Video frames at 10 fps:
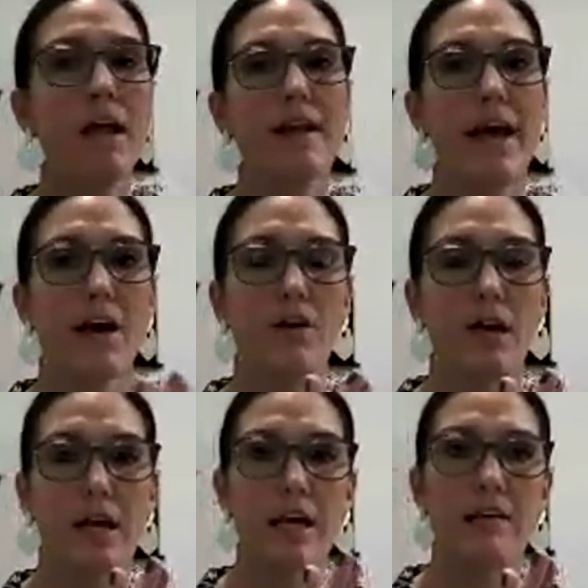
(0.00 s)
Now,
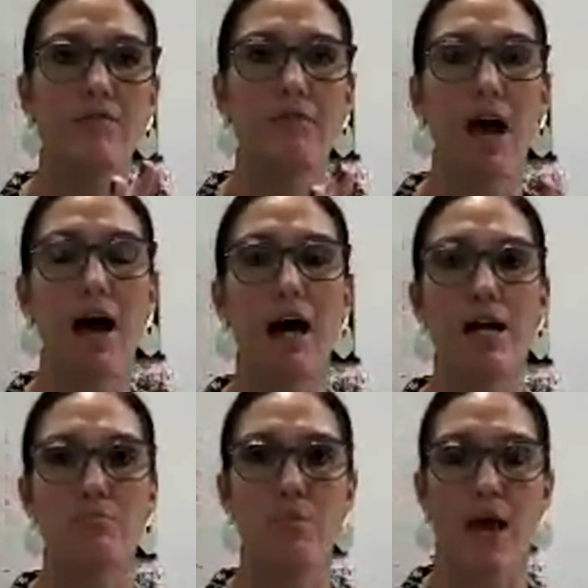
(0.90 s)
if
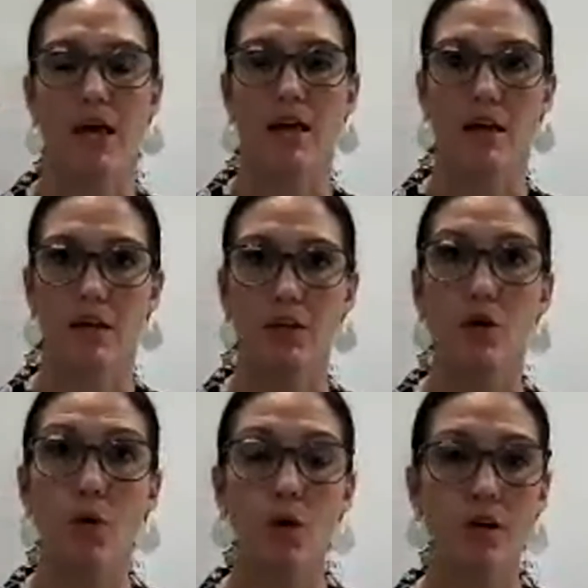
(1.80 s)
I make
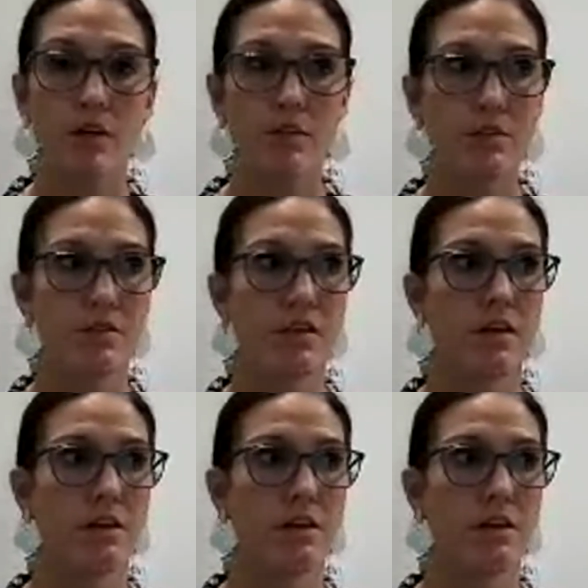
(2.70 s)
yours,